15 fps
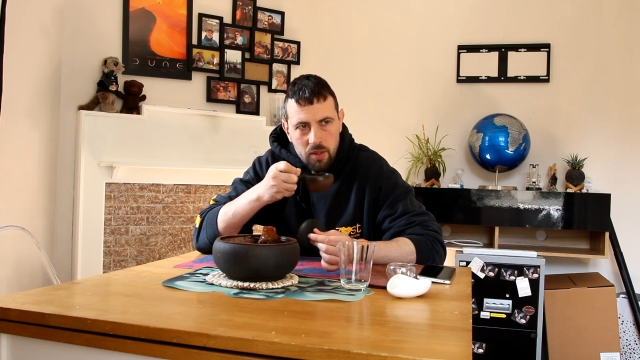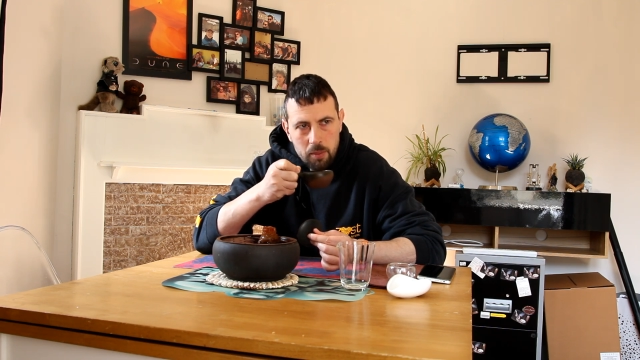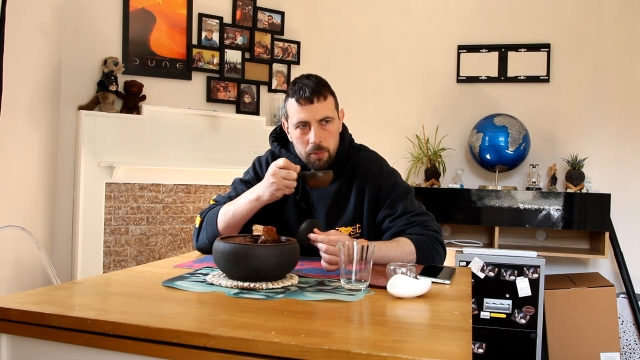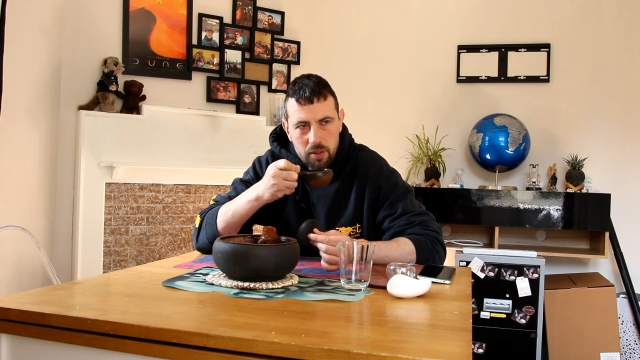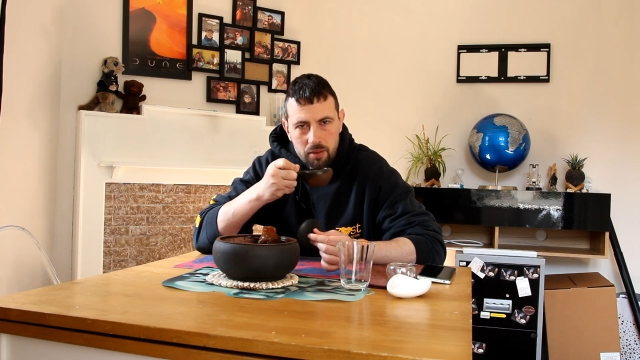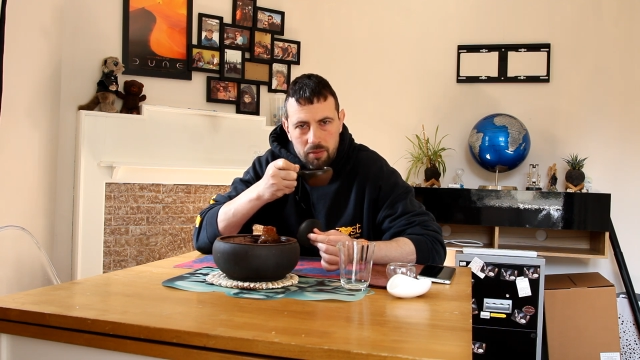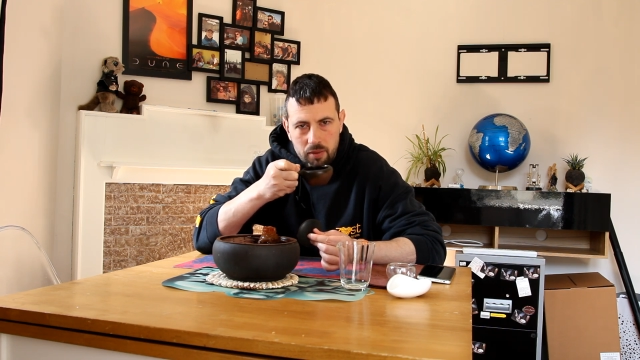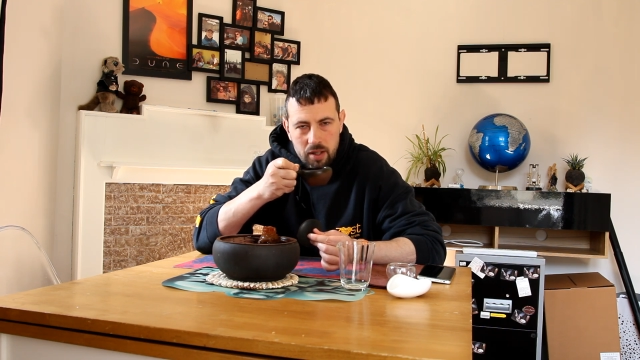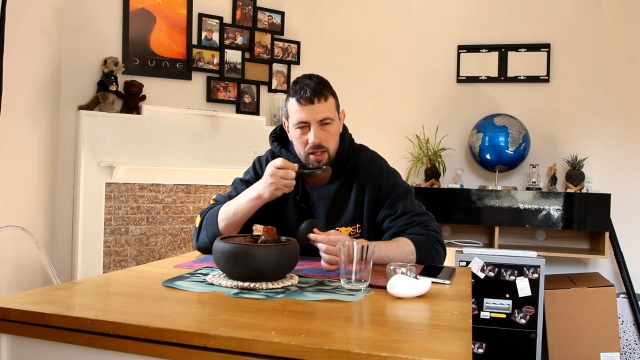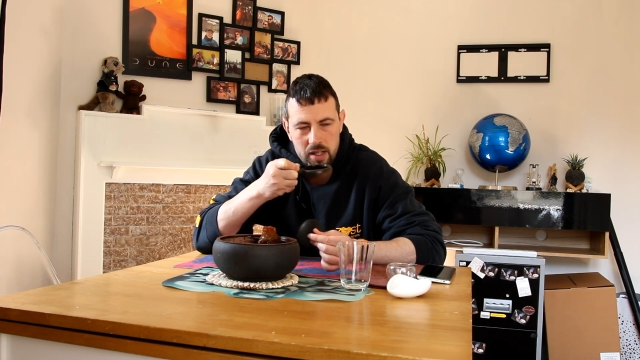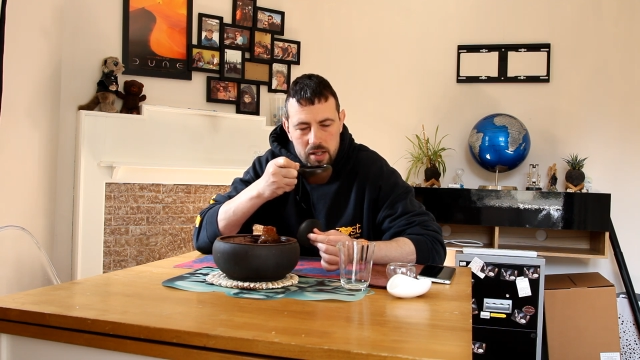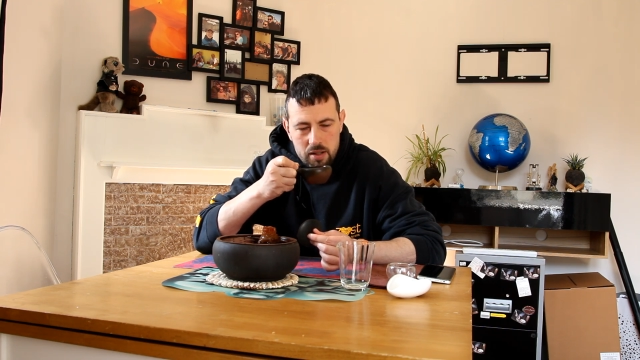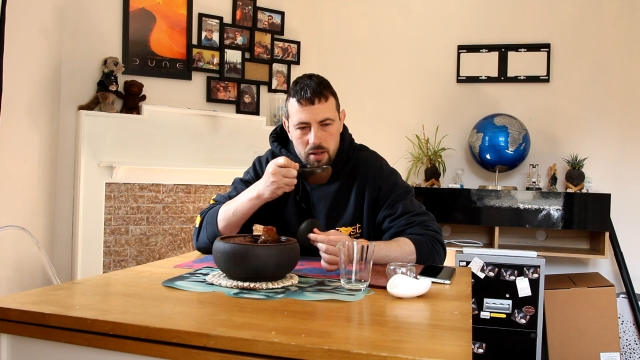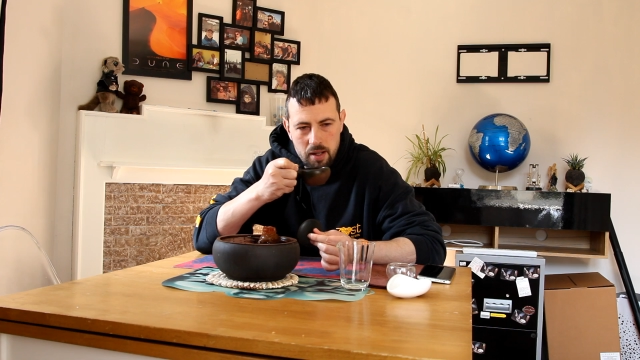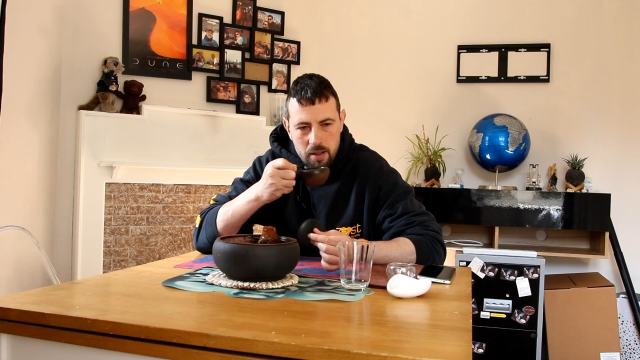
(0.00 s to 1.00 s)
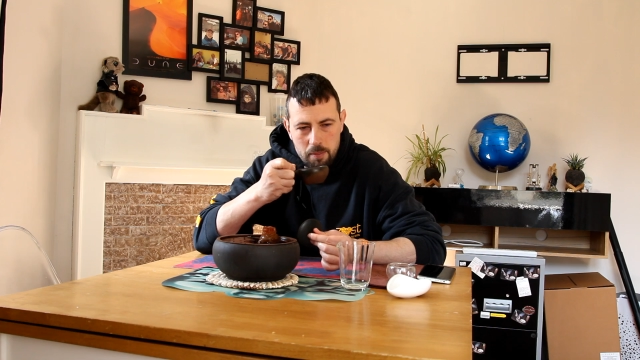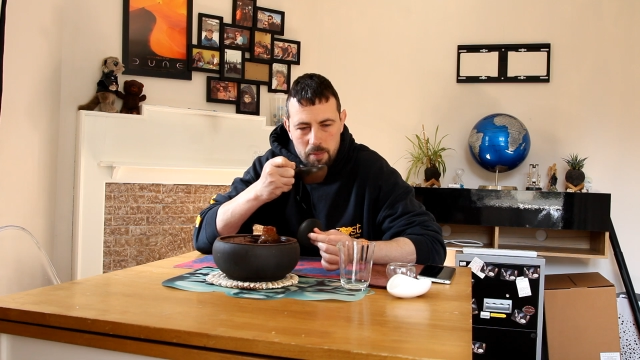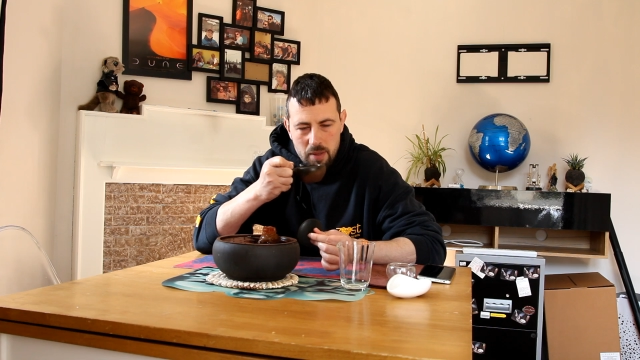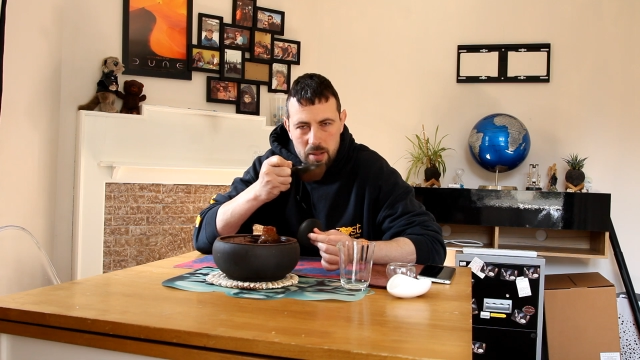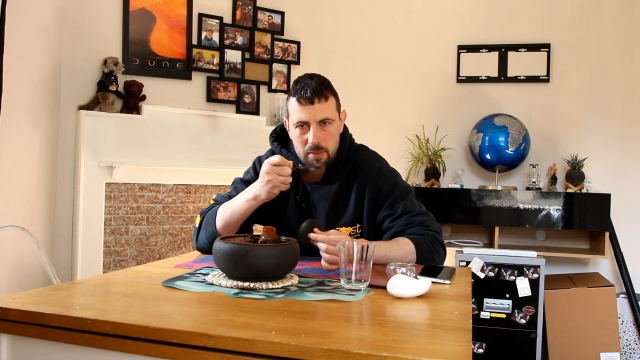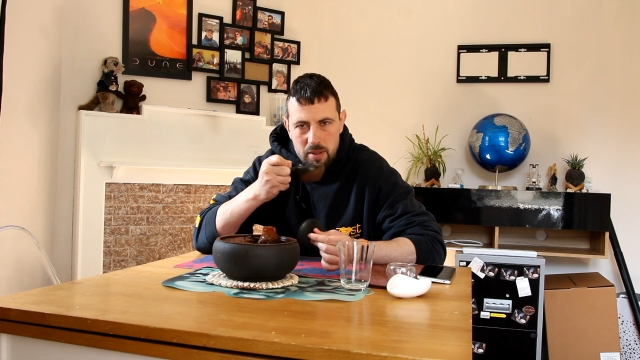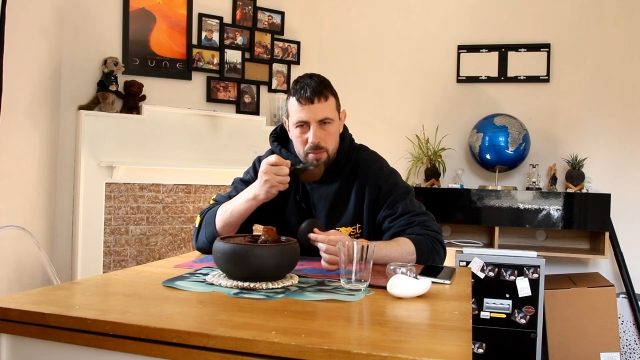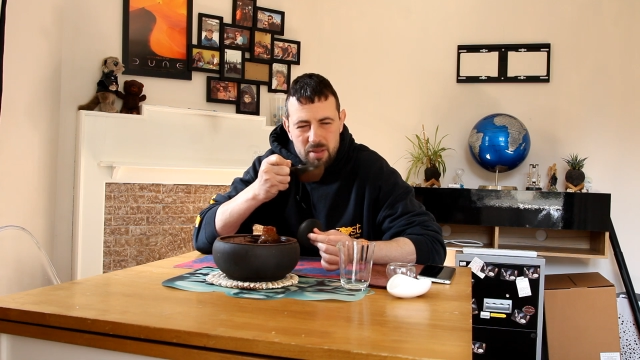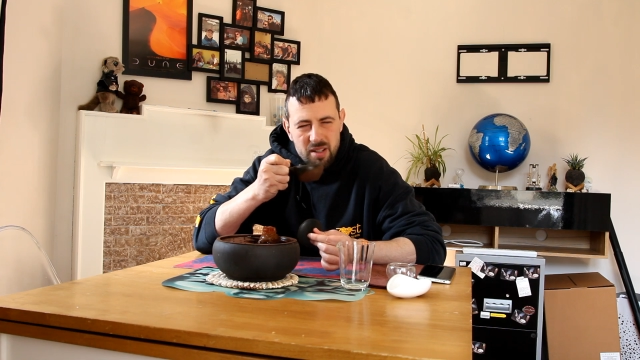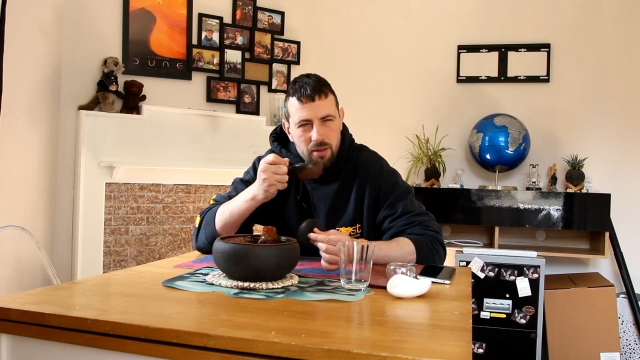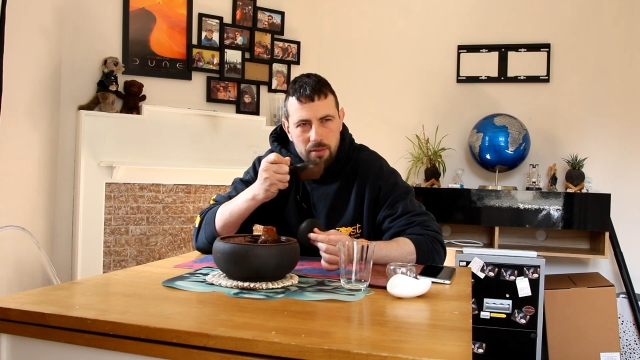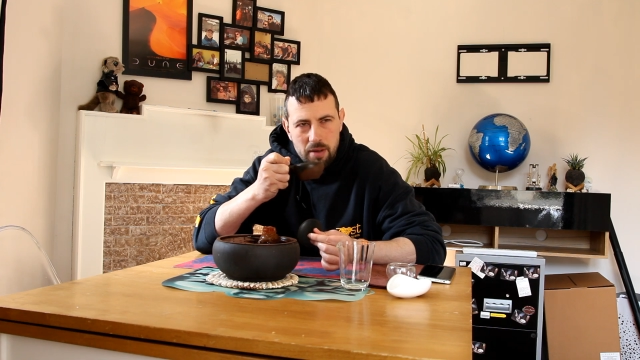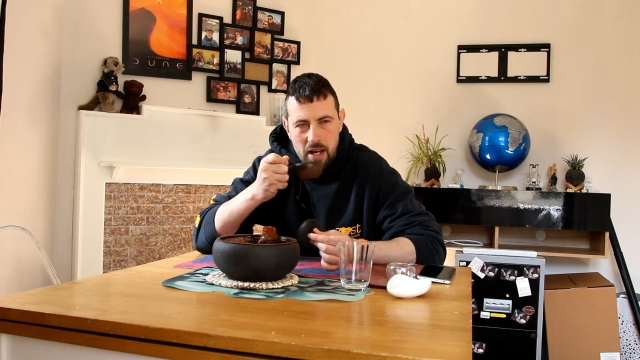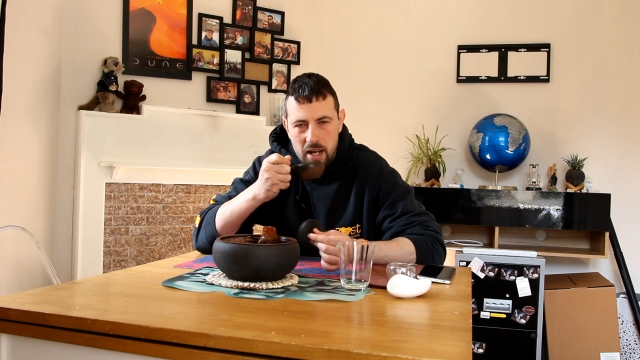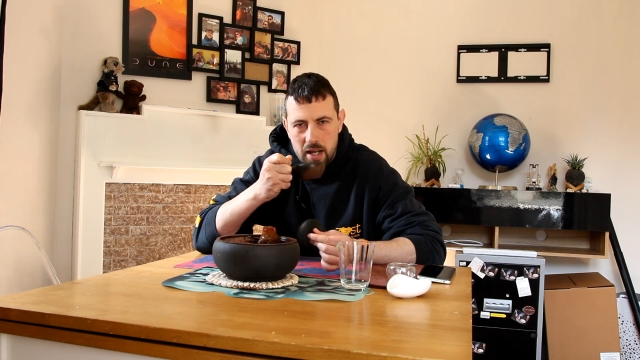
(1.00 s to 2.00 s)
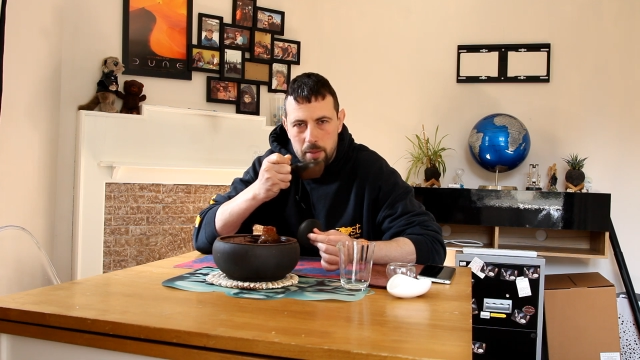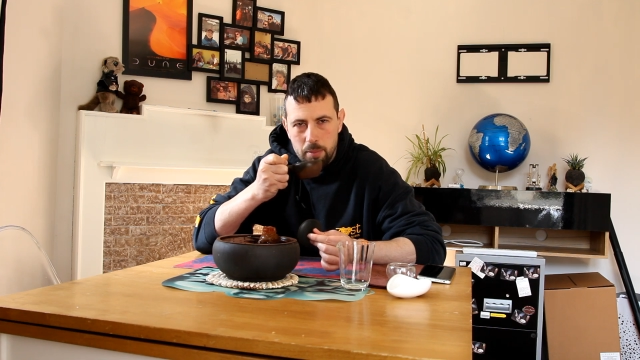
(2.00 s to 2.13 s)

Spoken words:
Bit of greenery, maybe a bit of hay,